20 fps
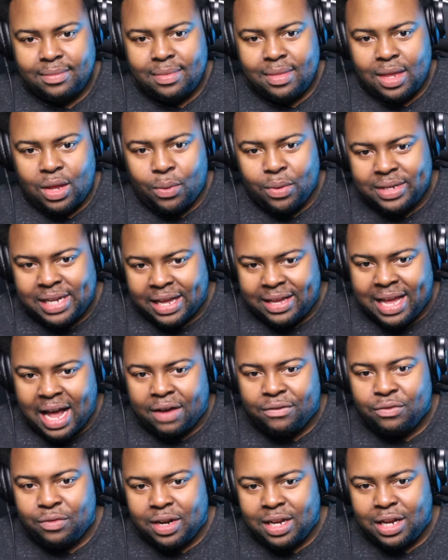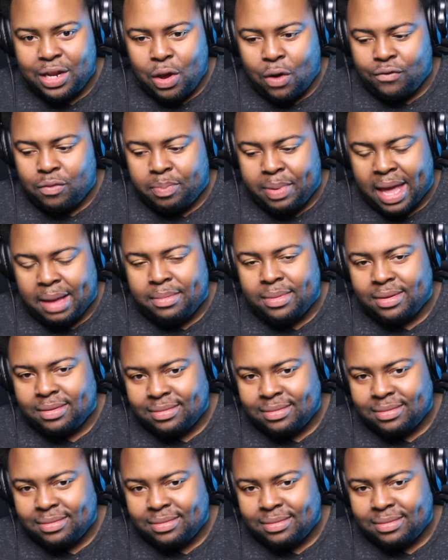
You want to take Calvin Ridley over Bateman?